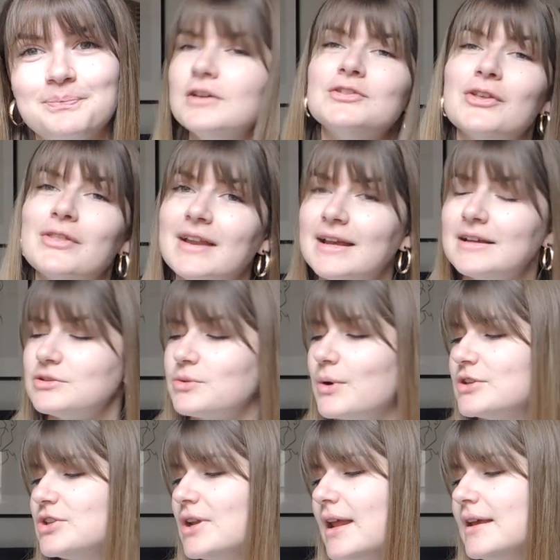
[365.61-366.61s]
So the next
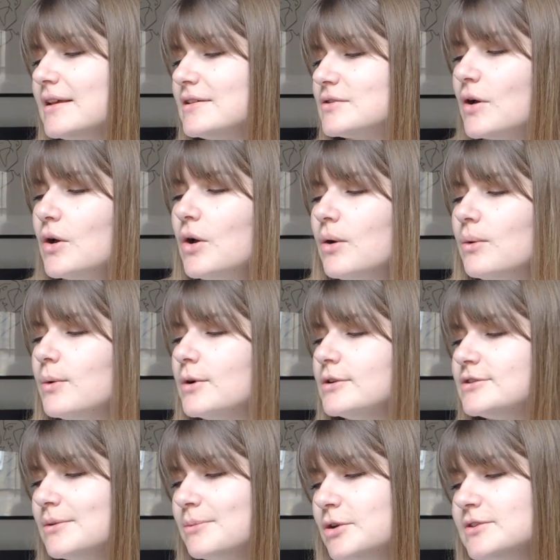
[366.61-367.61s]
question is,
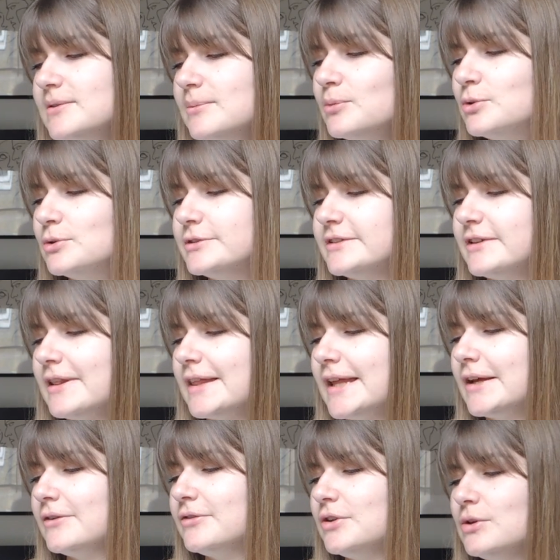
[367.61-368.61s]
what's the most important
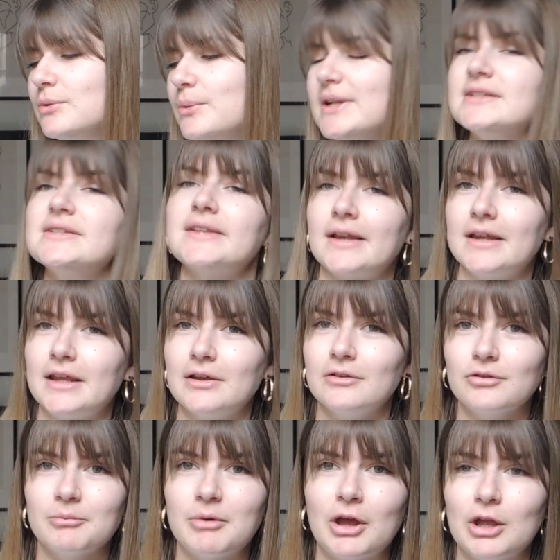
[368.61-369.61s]
thing for you when studying
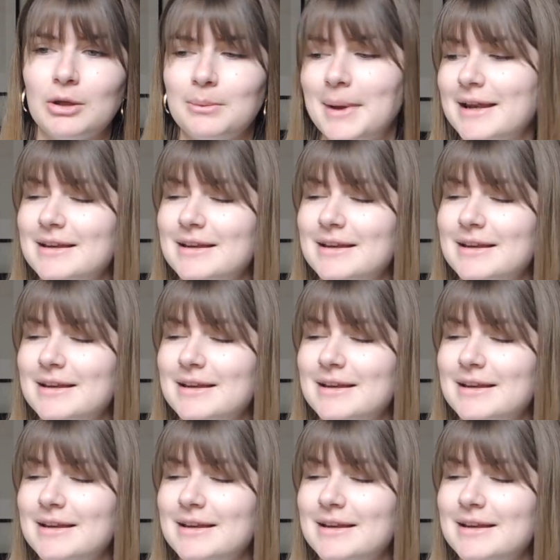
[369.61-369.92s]
from home?